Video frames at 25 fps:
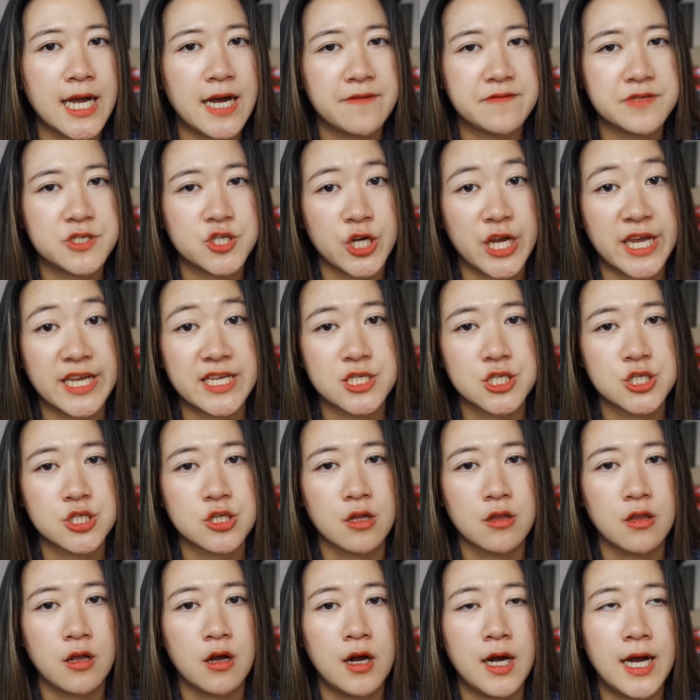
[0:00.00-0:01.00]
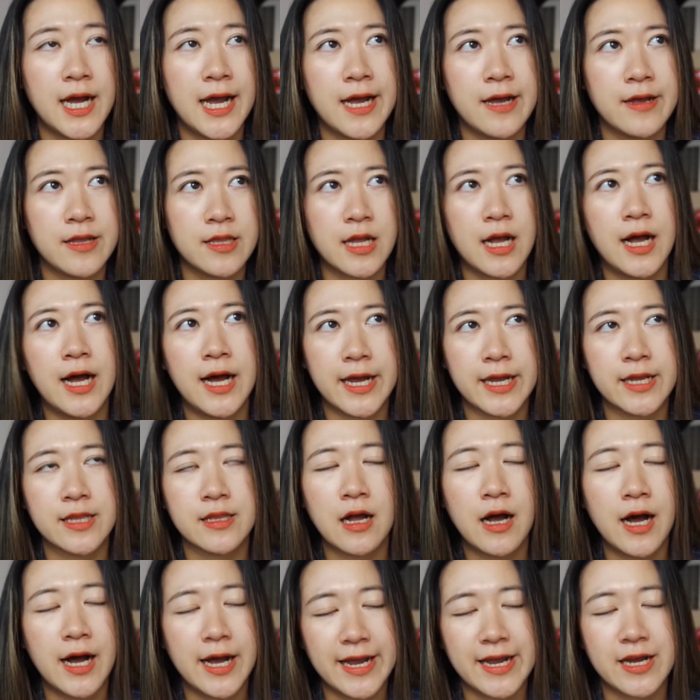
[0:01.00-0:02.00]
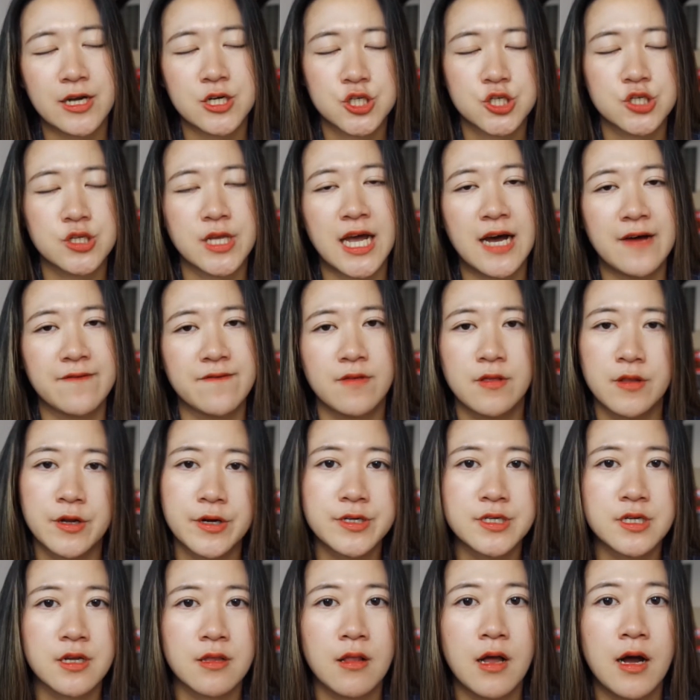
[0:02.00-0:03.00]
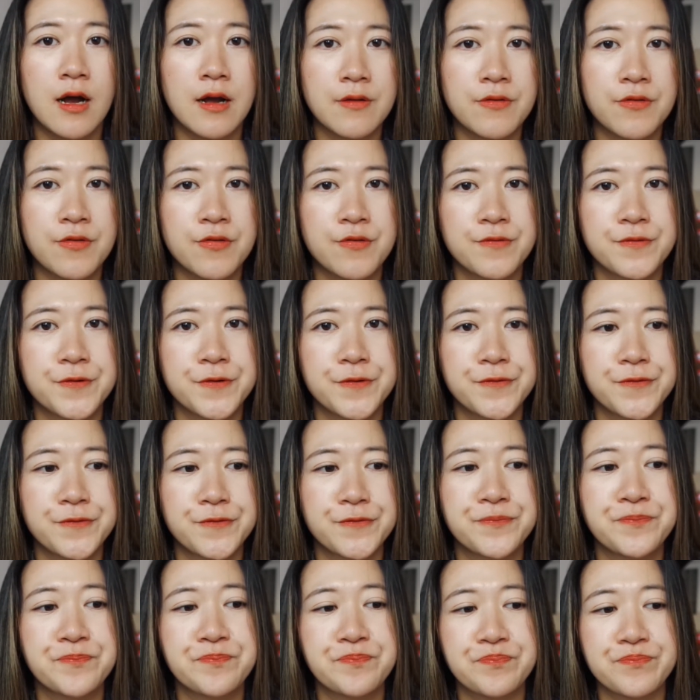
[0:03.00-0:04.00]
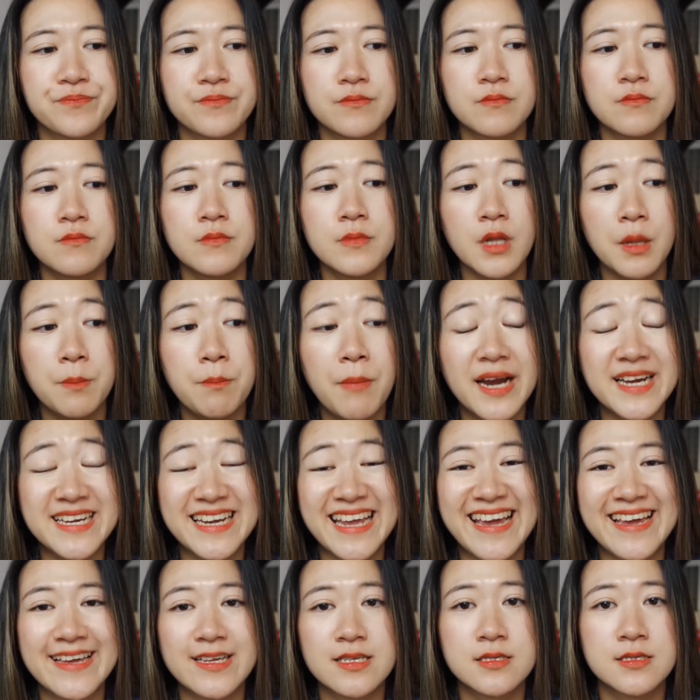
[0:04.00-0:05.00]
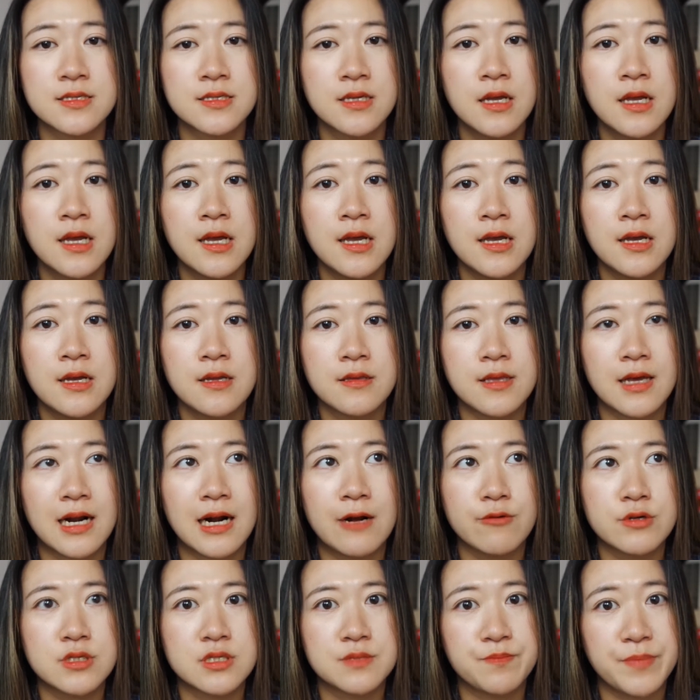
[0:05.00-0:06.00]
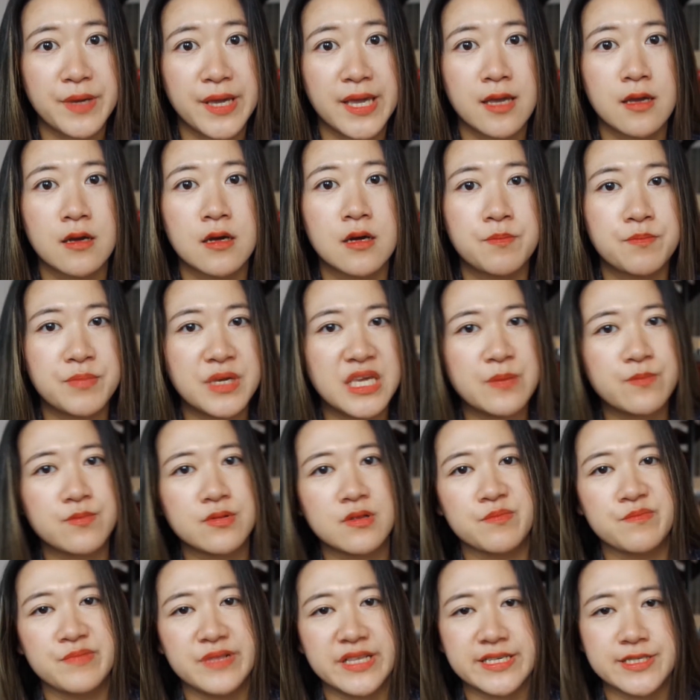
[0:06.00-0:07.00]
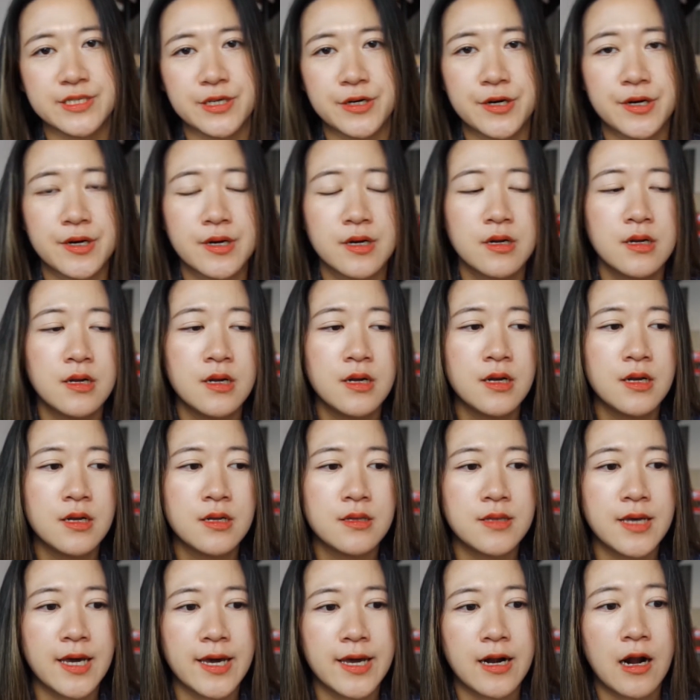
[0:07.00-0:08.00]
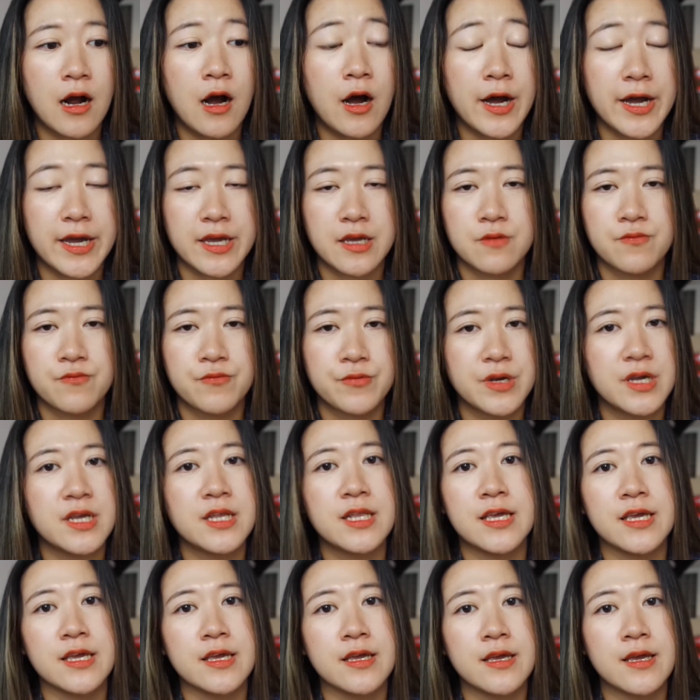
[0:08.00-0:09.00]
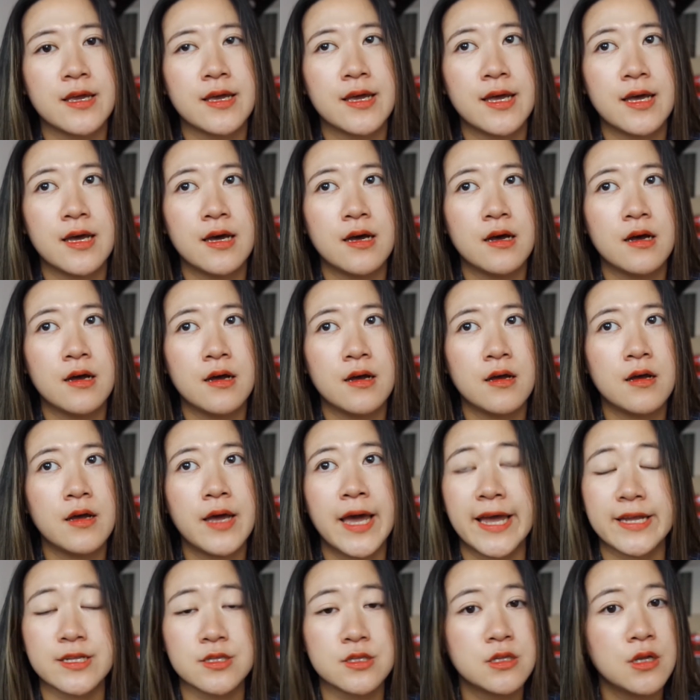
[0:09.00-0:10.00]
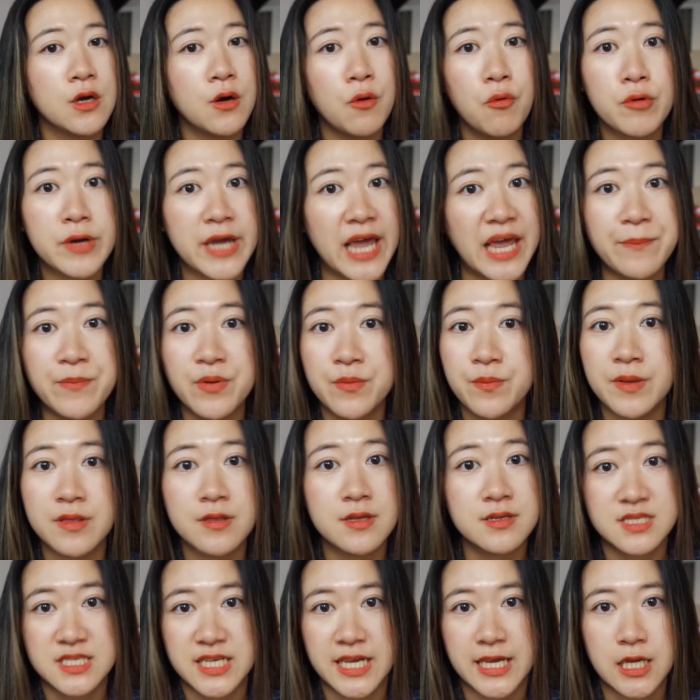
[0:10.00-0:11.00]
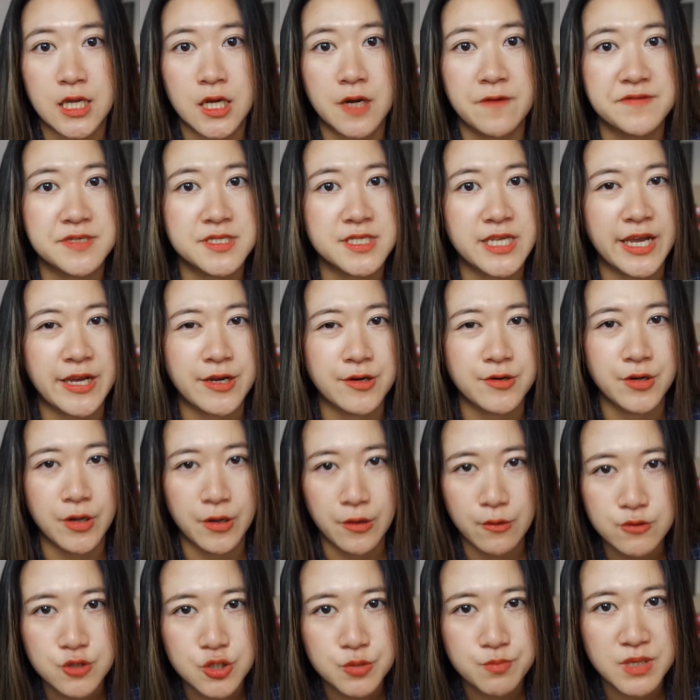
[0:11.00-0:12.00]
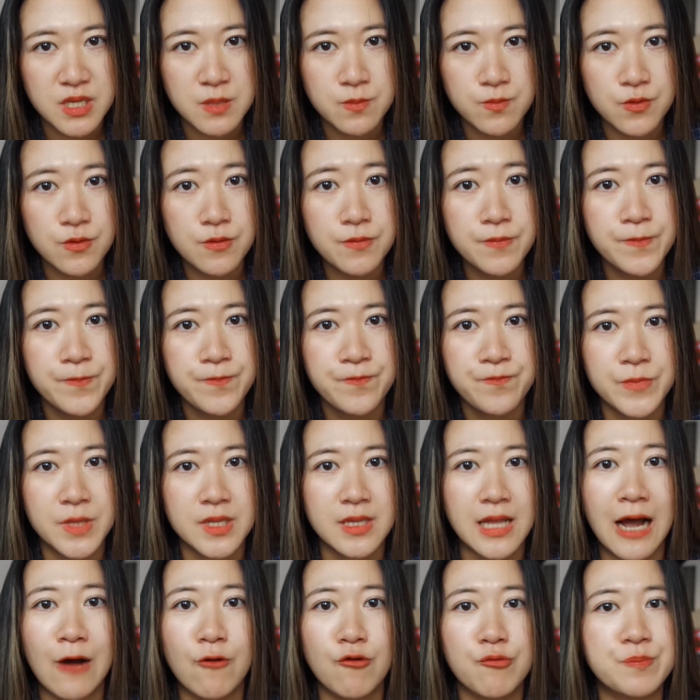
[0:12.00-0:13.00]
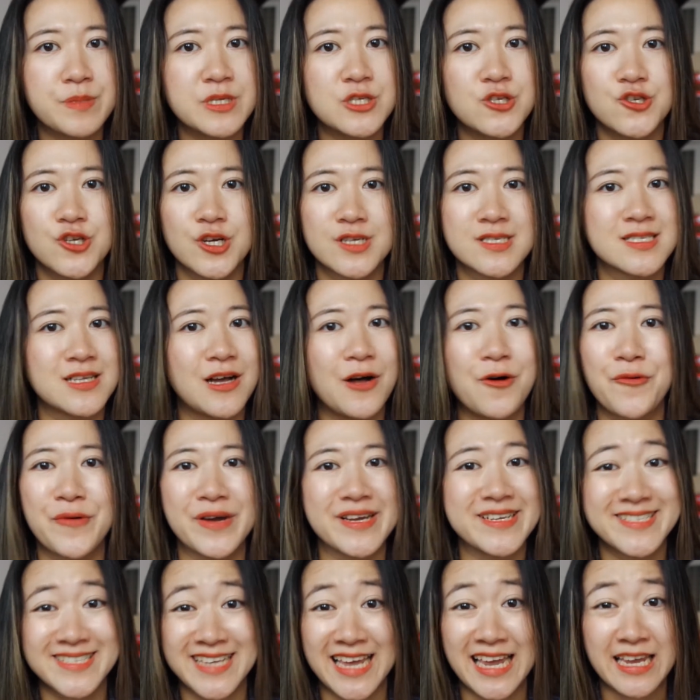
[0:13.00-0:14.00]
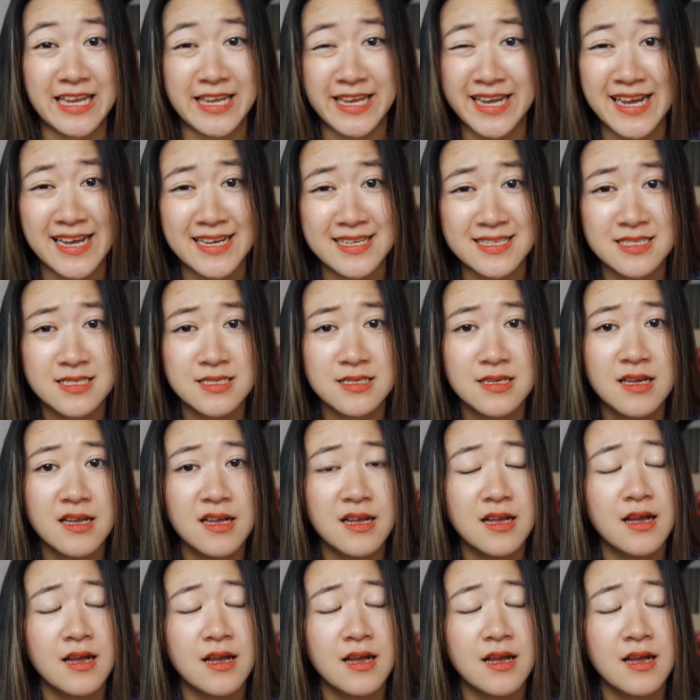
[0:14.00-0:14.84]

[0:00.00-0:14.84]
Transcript: have changed a lot. I actually have learned a lot through my days that I was being a people pleaser, that I really had no capability of saying no to people. Then I would be just always saying yes.